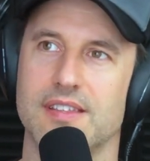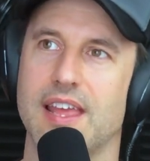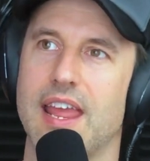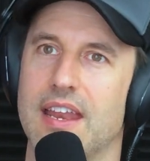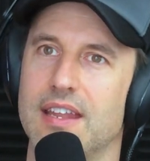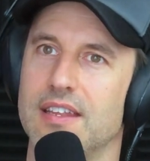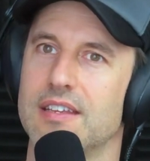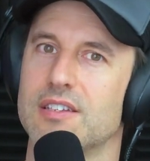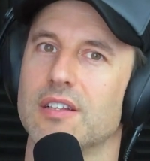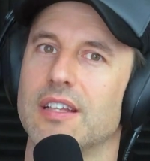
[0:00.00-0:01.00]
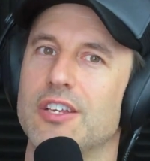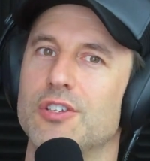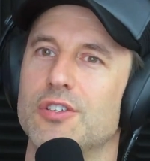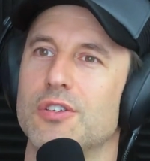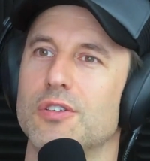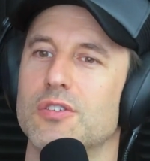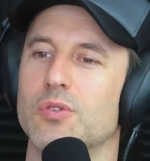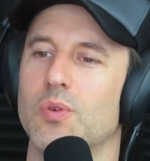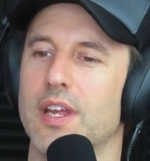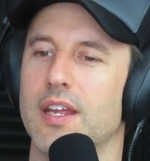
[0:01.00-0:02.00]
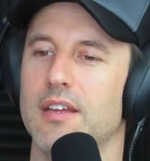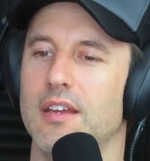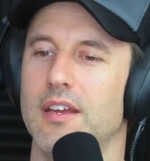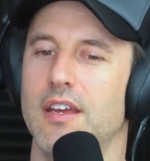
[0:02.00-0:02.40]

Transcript: then to lead you to doing,